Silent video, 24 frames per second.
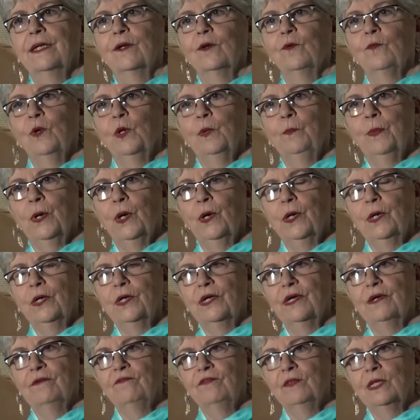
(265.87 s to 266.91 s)
were
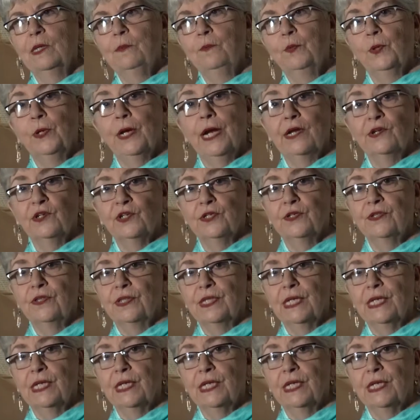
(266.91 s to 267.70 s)
part of liberation